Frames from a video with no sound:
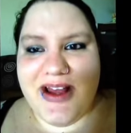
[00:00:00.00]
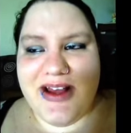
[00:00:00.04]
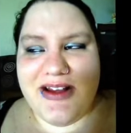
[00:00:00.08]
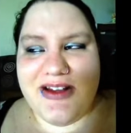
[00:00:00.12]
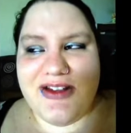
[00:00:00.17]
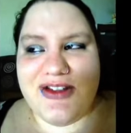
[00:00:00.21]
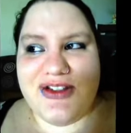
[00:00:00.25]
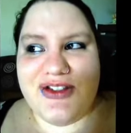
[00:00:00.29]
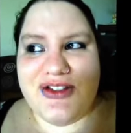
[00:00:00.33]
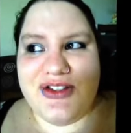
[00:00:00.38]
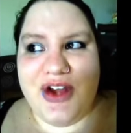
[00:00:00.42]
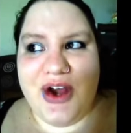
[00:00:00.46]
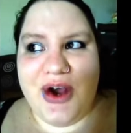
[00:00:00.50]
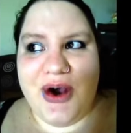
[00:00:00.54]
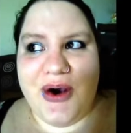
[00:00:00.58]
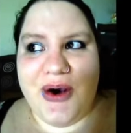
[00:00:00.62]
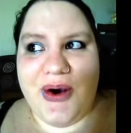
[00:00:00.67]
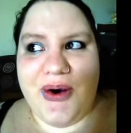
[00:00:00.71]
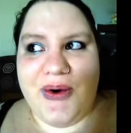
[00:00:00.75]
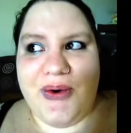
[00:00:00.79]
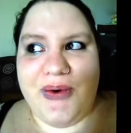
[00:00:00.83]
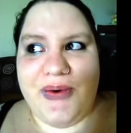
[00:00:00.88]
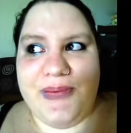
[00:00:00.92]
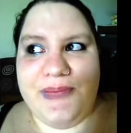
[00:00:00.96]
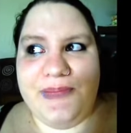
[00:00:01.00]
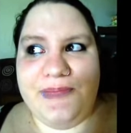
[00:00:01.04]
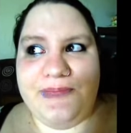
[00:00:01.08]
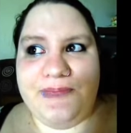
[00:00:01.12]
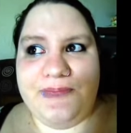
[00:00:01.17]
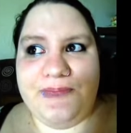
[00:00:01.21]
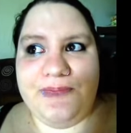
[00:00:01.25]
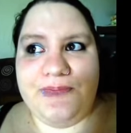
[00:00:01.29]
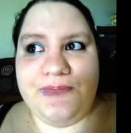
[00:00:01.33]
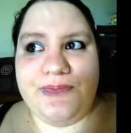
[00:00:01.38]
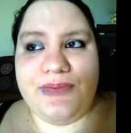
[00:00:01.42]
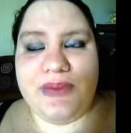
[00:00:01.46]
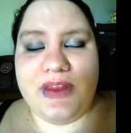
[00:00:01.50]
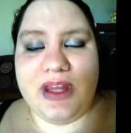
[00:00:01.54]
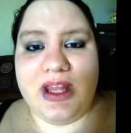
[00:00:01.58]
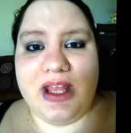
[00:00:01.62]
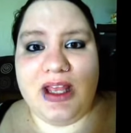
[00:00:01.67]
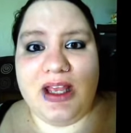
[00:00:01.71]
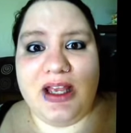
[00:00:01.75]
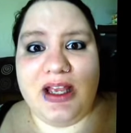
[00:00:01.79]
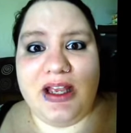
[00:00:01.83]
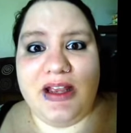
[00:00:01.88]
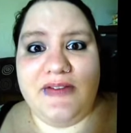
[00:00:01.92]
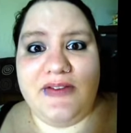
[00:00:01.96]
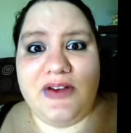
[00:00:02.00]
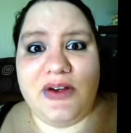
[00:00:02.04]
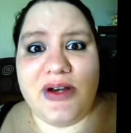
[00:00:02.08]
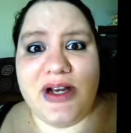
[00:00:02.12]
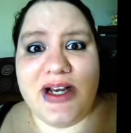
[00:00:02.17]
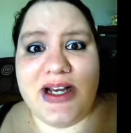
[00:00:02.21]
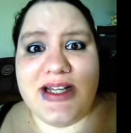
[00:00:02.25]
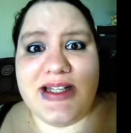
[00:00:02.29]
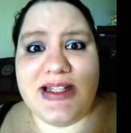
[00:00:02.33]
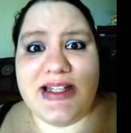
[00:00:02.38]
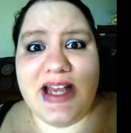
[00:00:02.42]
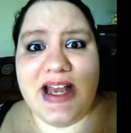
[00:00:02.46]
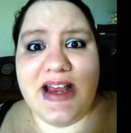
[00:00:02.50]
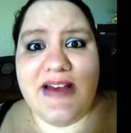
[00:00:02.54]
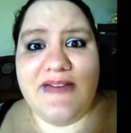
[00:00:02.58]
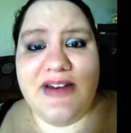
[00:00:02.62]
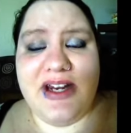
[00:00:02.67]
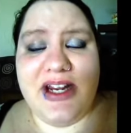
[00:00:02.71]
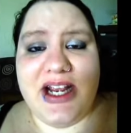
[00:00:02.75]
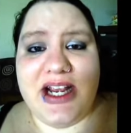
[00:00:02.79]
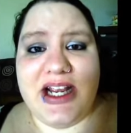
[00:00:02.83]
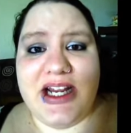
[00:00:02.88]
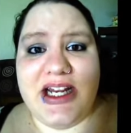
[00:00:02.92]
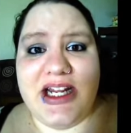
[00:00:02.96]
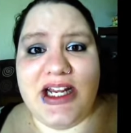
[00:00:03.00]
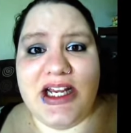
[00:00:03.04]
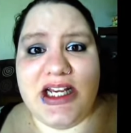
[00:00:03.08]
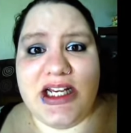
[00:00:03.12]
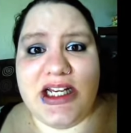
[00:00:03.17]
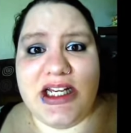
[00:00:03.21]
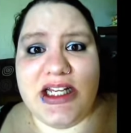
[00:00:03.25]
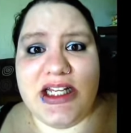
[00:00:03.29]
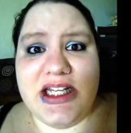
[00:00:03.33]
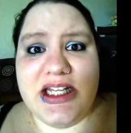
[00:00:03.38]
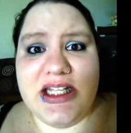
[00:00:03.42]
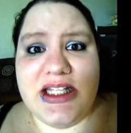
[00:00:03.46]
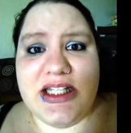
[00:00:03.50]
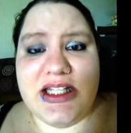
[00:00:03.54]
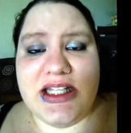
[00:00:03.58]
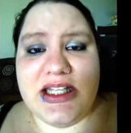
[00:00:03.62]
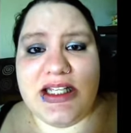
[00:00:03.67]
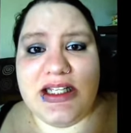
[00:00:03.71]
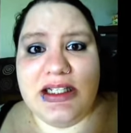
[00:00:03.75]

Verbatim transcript: So, if you guys have any ideas,